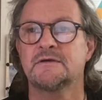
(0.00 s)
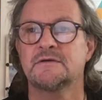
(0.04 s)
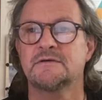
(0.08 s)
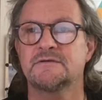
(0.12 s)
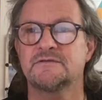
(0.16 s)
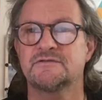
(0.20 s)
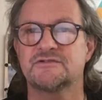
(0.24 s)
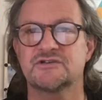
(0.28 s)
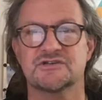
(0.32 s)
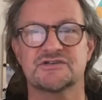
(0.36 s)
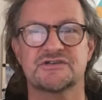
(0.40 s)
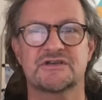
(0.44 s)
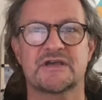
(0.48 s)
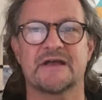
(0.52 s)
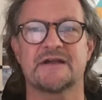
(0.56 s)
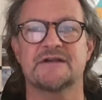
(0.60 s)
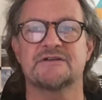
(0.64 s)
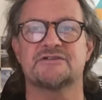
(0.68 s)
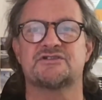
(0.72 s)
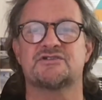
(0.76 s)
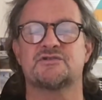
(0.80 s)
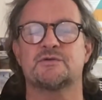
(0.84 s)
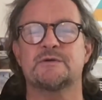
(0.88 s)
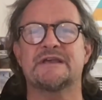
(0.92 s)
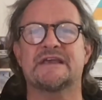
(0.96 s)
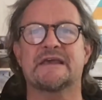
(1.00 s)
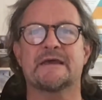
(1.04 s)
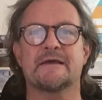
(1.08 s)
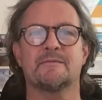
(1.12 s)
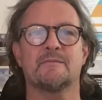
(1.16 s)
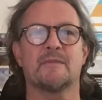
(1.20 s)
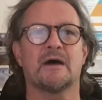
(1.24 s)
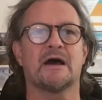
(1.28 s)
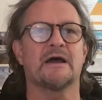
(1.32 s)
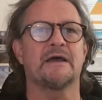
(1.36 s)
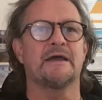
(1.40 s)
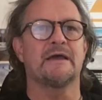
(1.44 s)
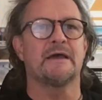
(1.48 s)
You're just kind of tweaking
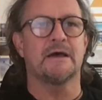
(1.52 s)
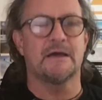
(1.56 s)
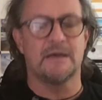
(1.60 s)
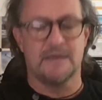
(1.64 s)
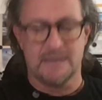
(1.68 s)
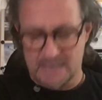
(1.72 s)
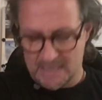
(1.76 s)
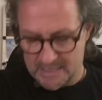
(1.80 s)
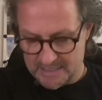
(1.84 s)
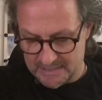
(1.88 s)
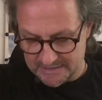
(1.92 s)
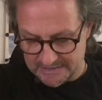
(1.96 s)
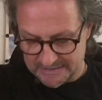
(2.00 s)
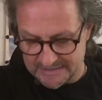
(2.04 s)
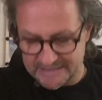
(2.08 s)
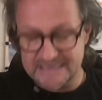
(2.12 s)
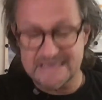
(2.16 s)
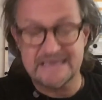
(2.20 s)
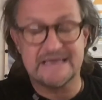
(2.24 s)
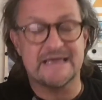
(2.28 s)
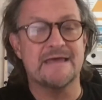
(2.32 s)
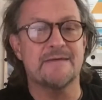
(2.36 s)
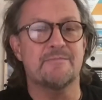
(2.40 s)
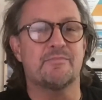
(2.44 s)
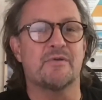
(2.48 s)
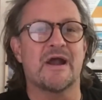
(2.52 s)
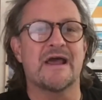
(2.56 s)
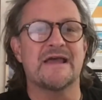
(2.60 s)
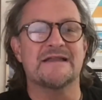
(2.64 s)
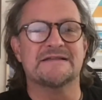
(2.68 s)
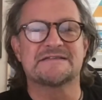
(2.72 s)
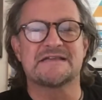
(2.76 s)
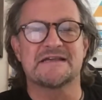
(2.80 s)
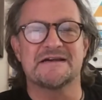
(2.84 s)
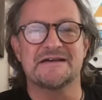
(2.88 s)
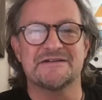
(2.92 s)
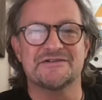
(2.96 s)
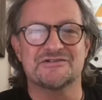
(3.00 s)
my geeky brain
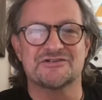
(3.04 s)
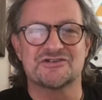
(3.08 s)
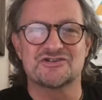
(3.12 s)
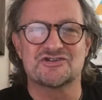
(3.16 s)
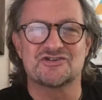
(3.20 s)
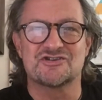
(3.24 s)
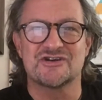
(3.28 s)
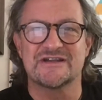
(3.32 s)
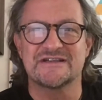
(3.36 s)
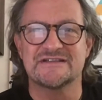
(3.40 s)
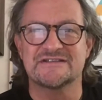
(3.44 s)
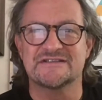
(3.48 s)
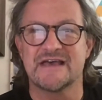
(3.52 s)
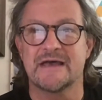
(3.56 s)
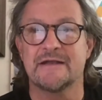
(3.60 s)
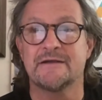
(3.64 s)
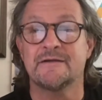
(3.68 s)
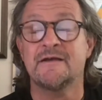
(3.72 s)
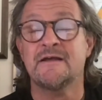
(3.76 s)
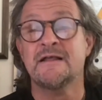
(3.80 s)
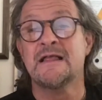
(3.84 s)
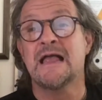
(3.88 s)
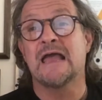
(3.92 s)
science strings then.